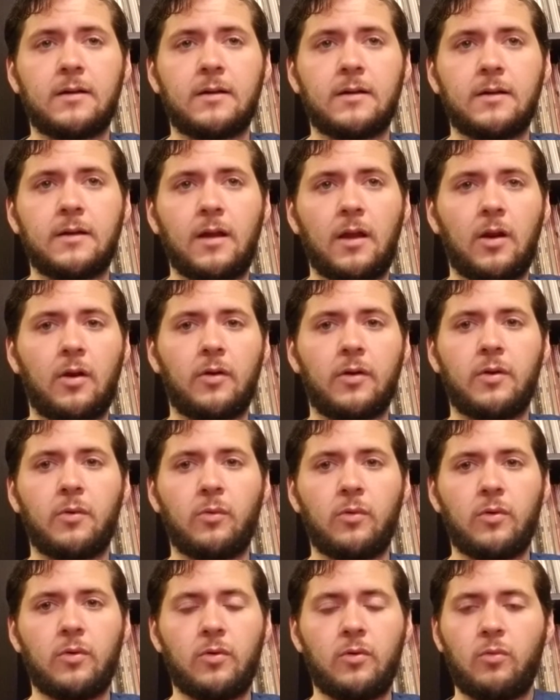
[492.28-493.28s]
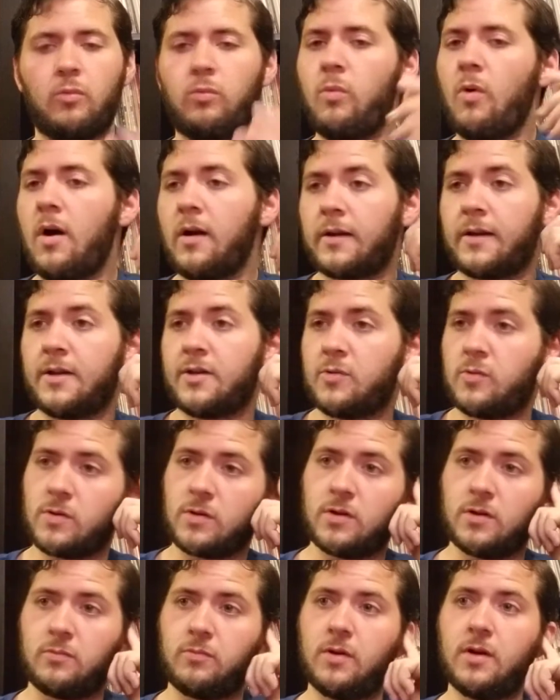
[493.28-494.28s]
You know, you walk into a
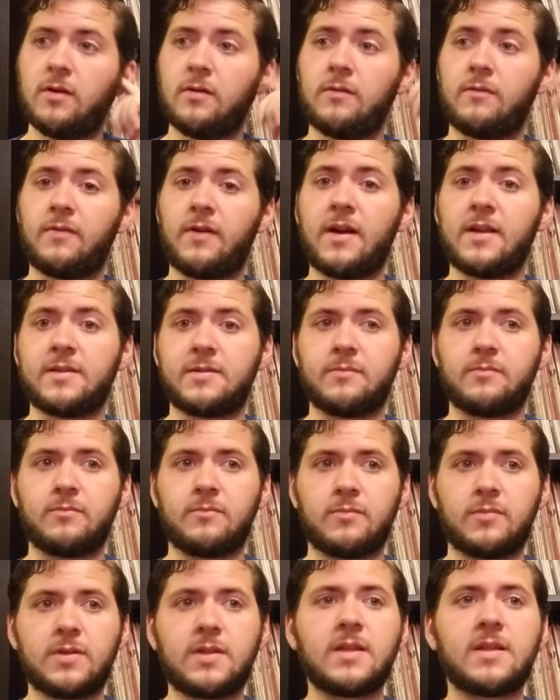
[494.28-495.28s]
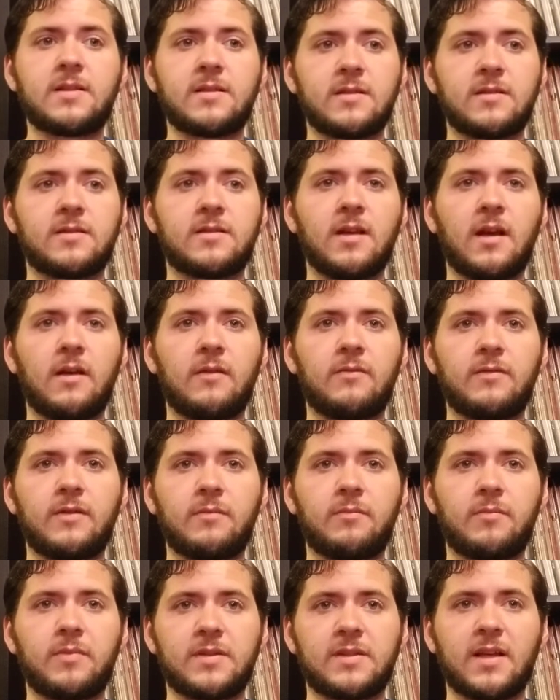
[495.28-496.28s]
Goodwill and find some decent stuff
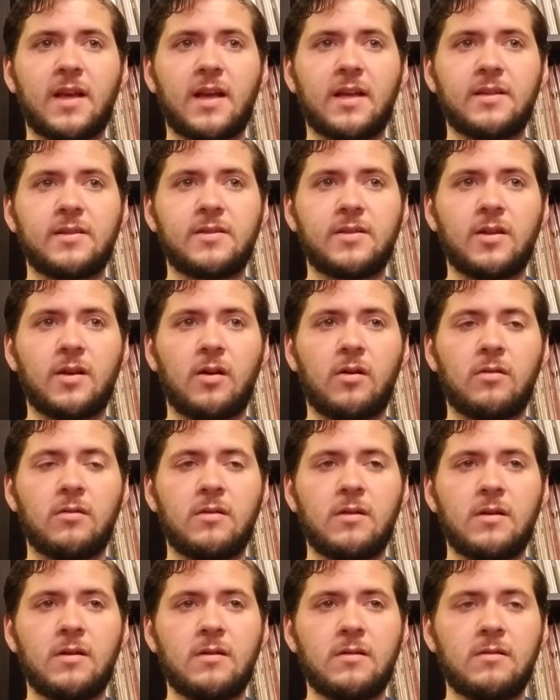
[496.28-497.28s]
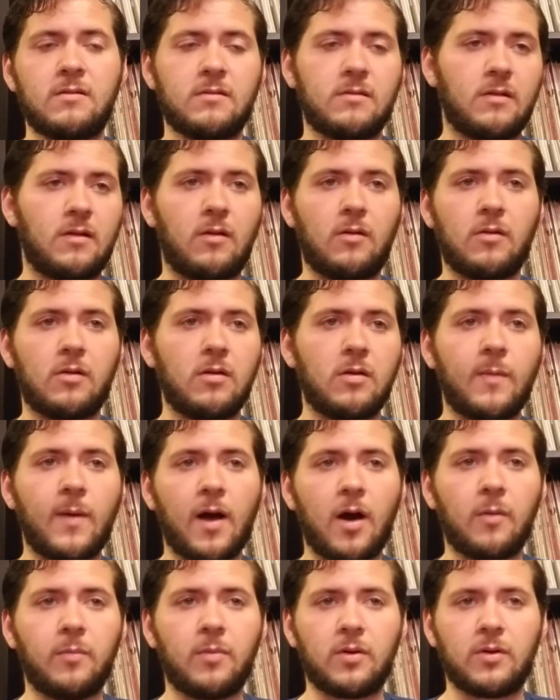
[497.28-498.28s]
besides, you know Herb
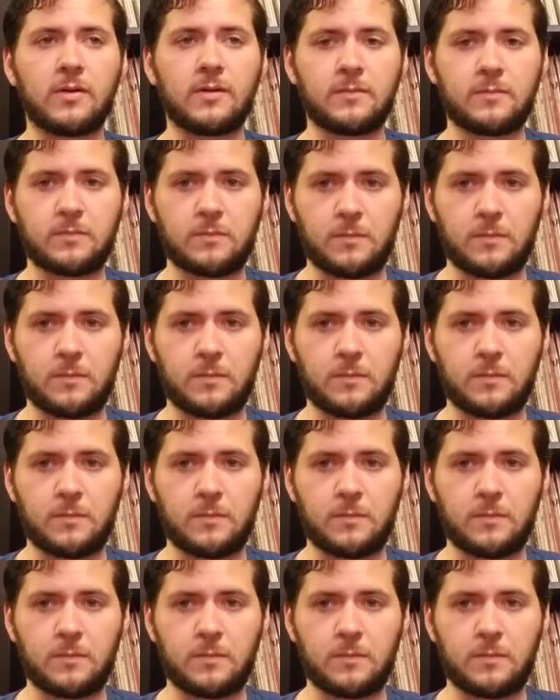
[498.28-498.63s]
Alpert and